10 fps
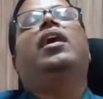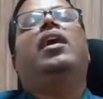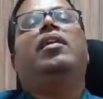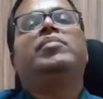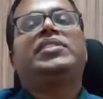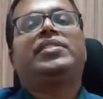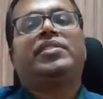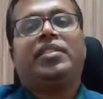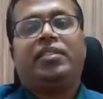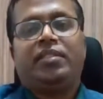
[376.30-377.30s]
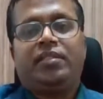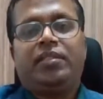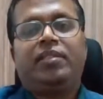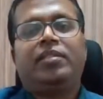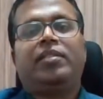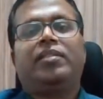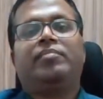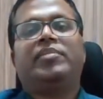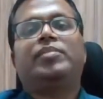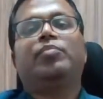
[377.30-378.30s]

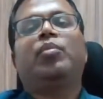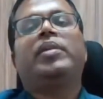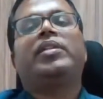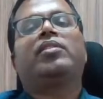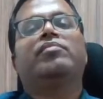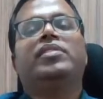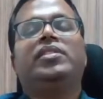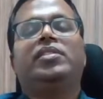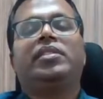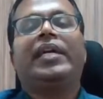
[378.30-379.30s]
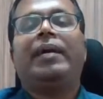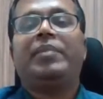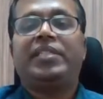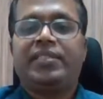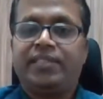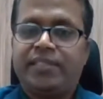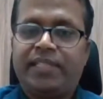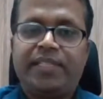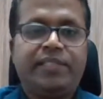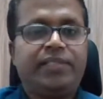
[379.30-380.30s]
means movement of the gametes inside
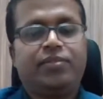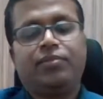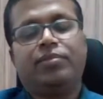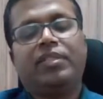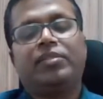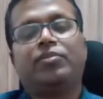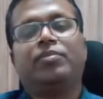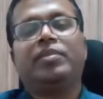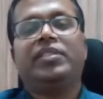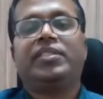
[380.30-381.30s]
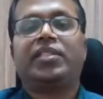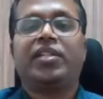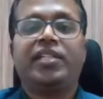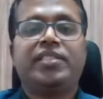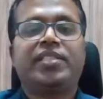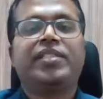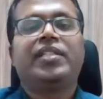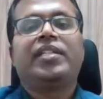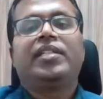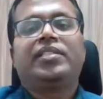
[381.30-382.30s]
it, so that should be discouraged.
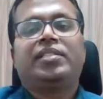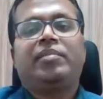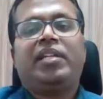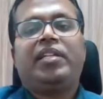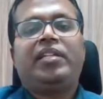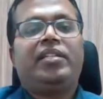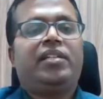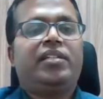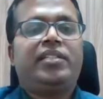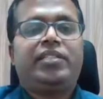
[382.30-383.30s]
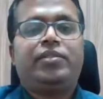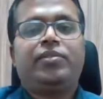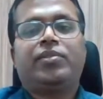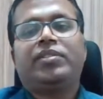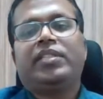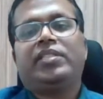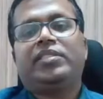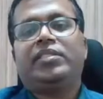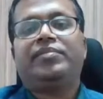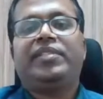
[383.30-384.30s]
Similarly, already I told, is if
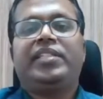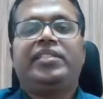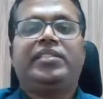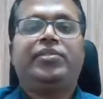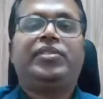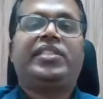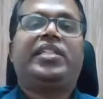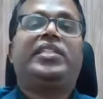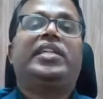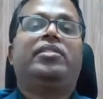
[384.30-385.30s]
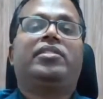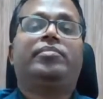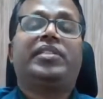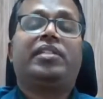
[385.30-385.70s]
there is uterine anatomical